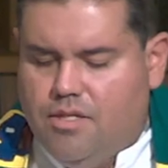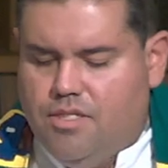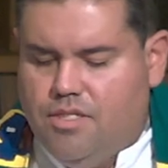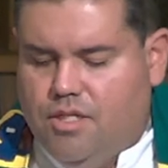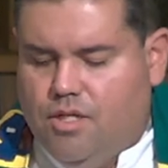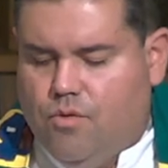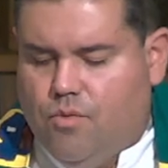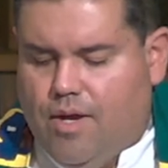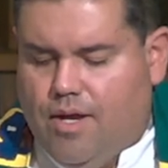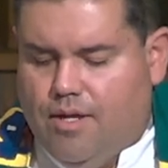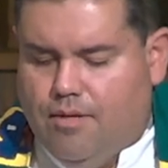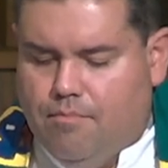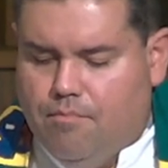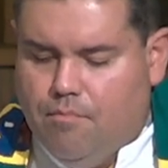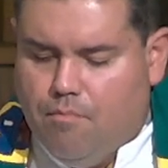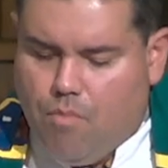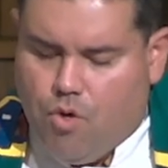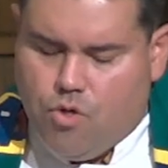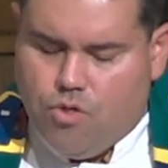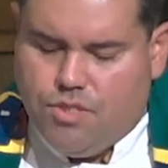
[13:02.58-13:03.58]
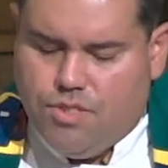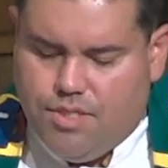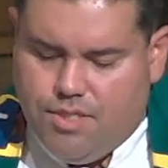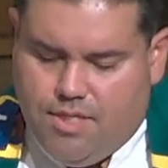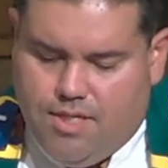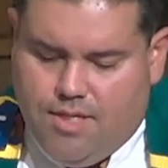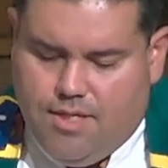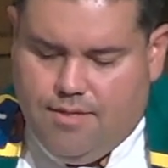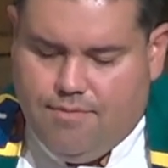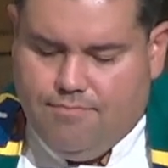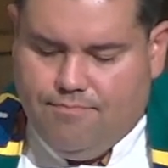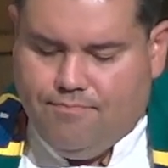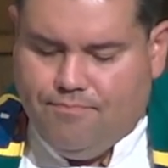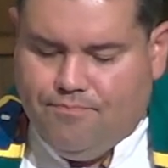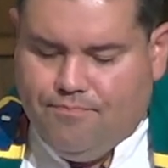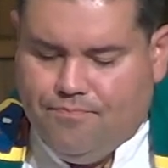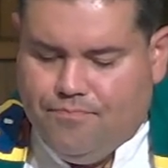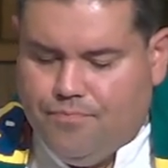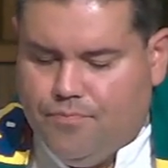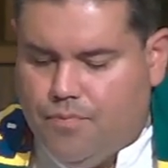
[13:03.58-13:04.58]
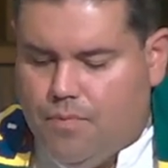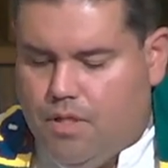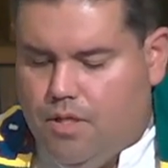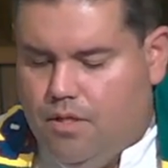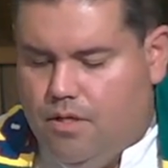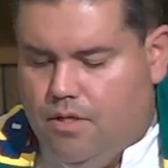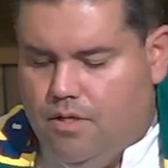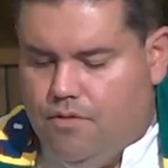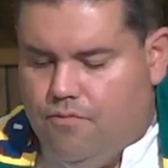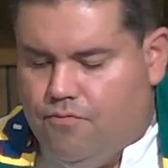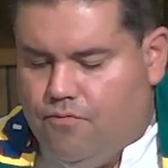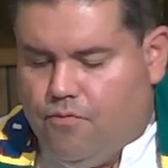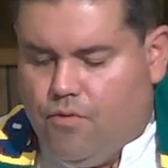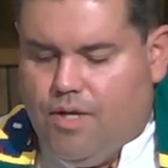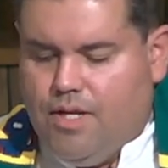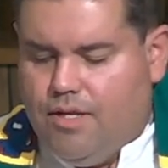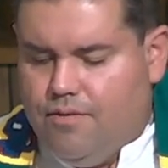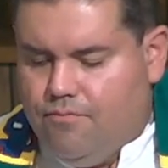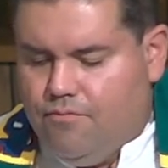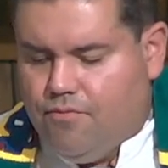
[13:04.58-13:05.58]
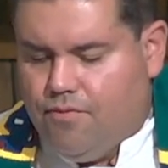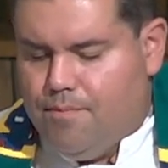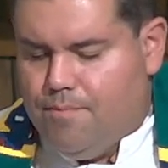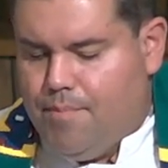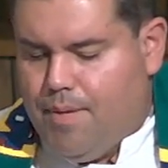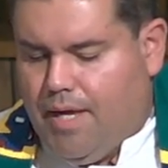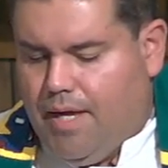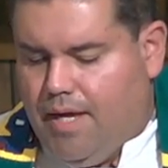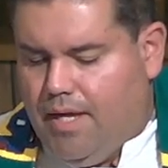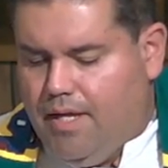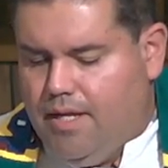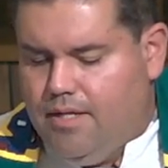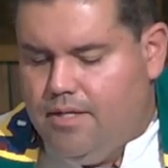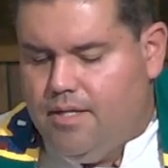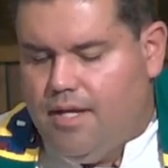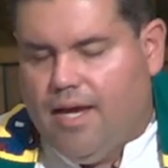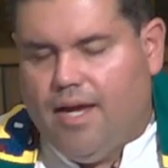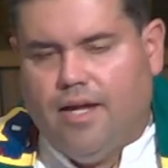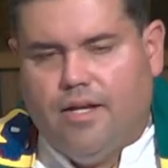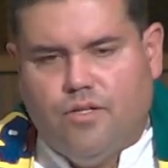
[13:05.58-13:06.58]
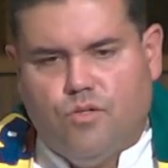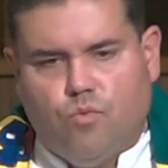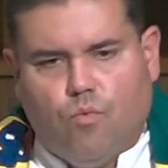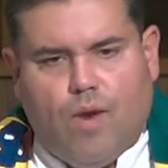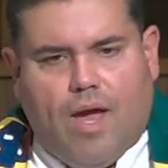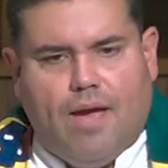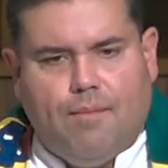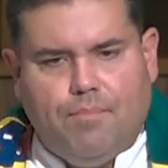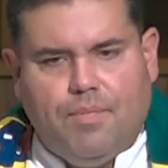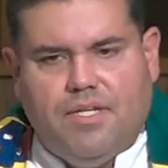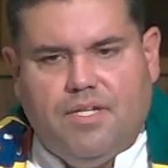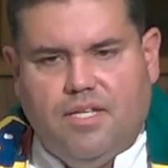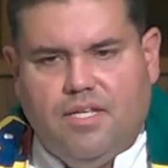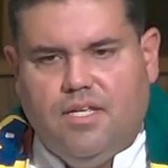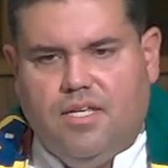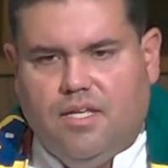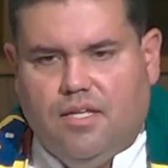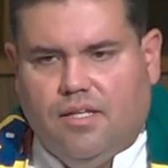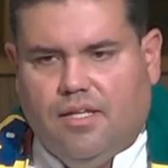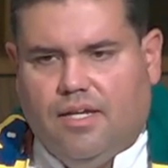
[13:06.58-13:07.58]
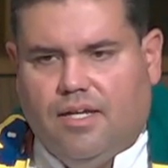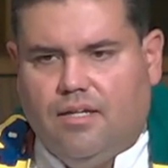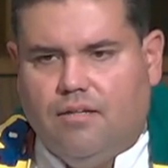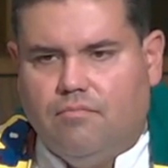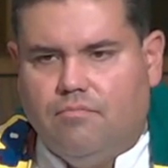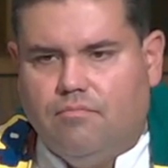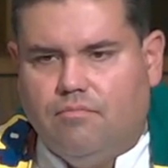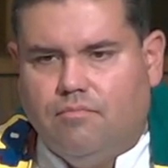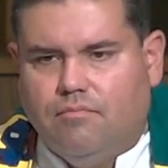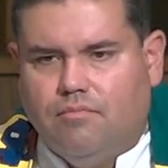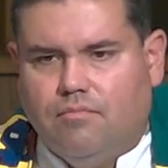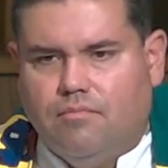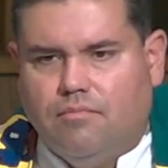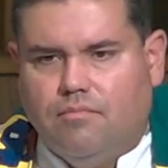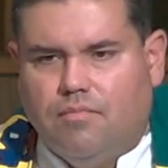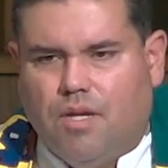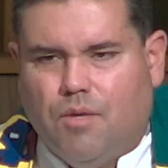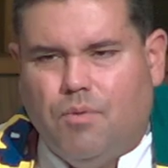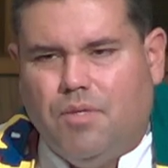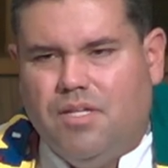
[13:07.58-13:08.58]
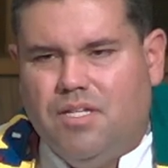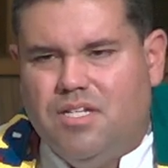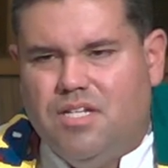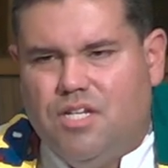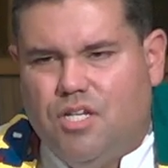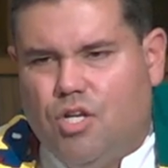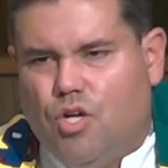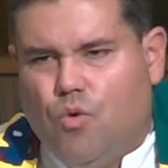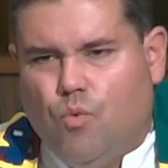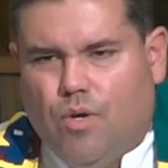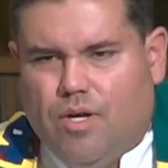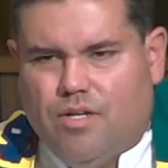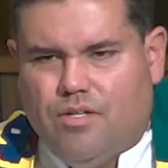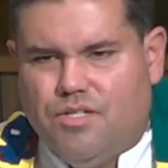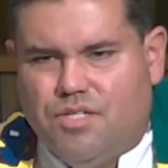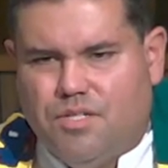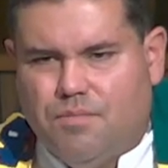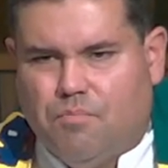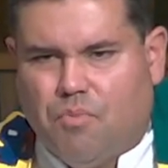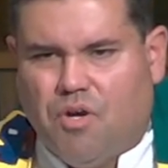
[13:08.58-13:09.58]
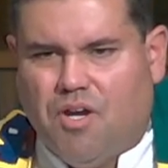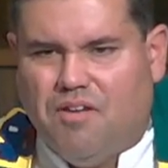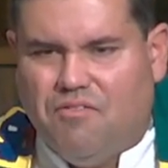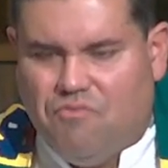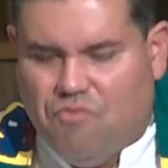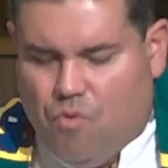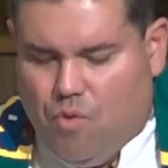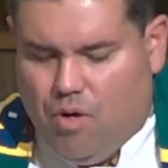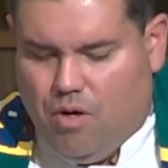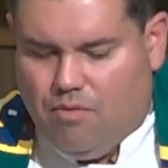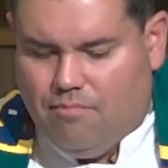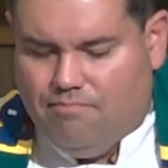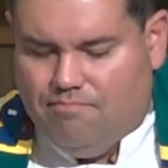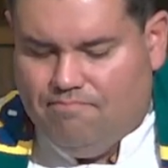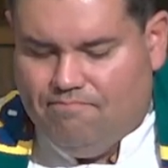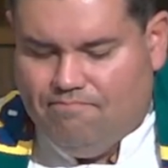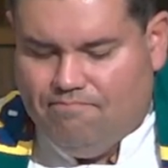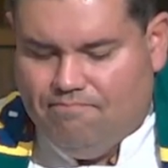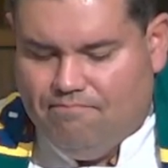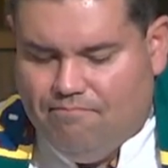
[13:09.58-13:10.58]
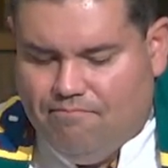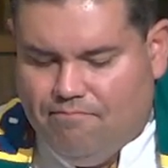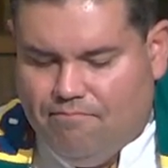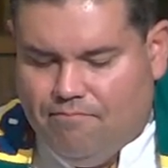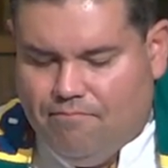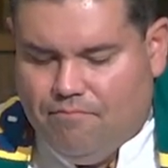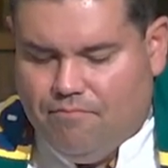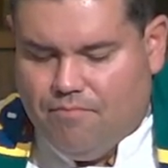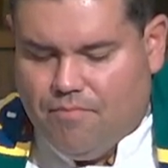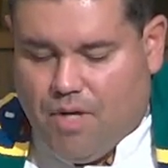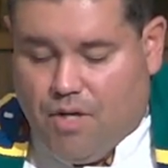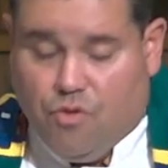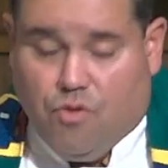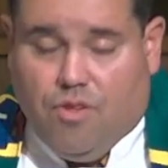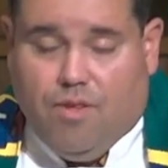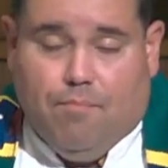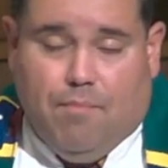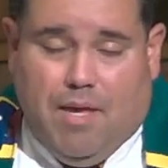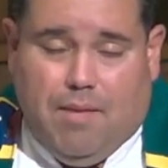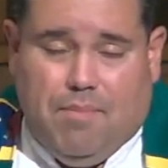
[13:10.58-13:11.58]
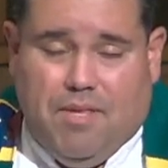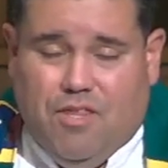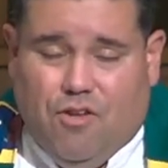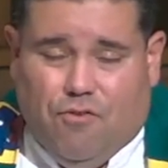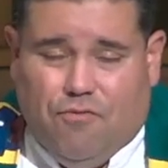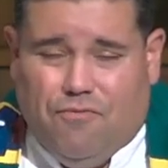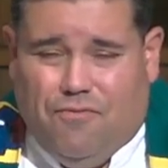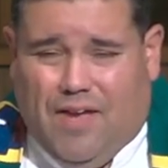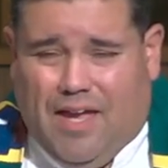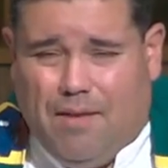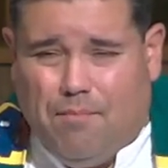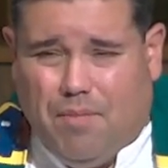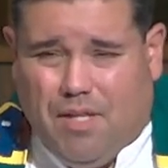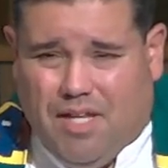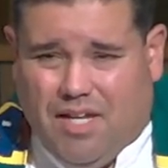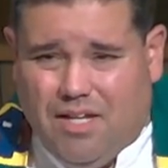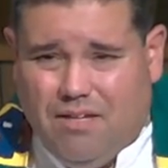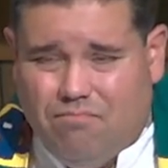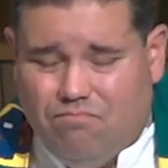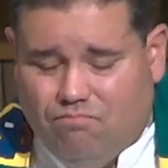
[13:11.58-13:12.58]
to grant mercy freedom from pain and rapid healing. I really didn't know what else to pray for, other than maybe their family.